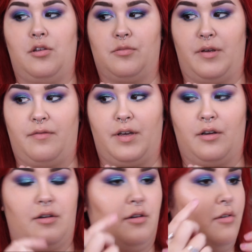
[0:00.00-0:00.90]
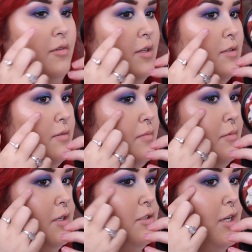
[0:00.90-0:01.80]
Use my finger to do this,
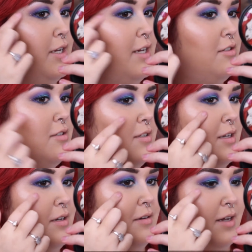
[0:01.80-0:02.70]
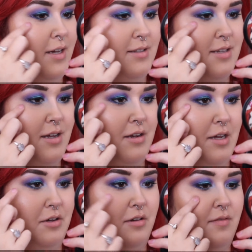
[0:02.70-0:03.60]
which I guess in hindsight
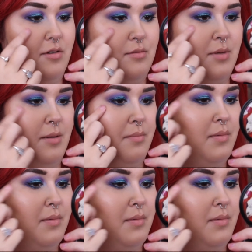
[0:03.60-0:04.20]
I could have used my